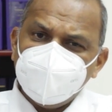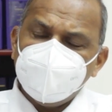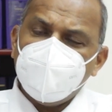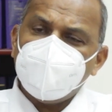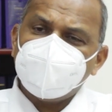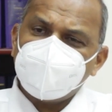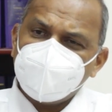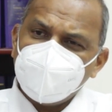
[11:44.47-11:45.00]

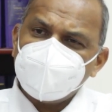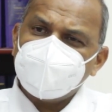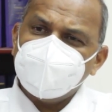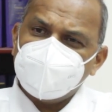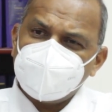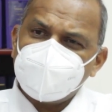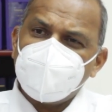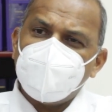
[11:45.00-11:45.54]
that's just
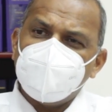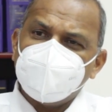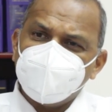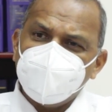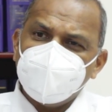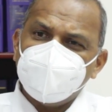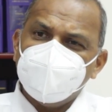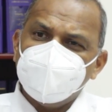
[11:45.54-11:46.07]
a start,
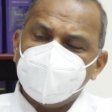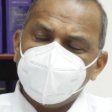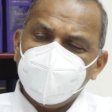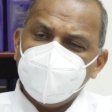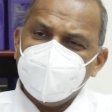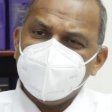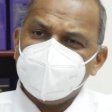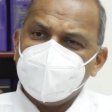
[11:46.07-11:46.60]
because
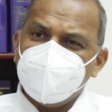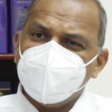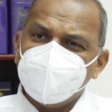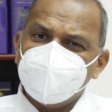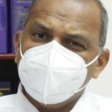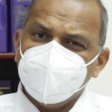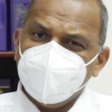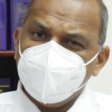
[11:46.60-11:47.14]
we
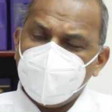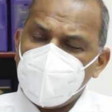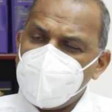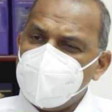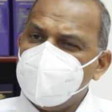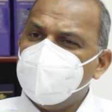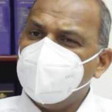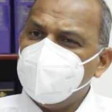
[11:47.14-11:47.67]
intend to
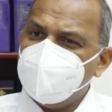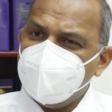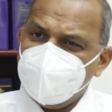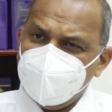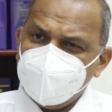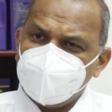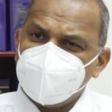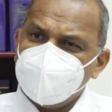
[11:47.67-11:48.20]
add
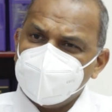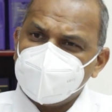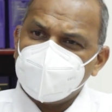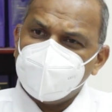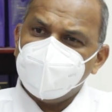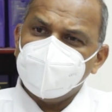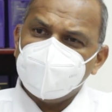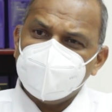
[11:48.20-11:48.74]
additional
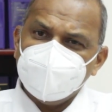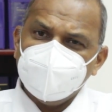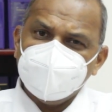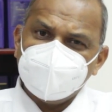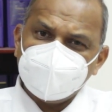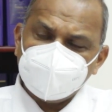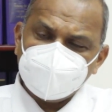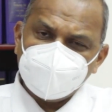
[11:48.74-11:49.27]

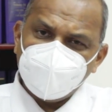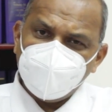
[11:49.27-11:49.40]
services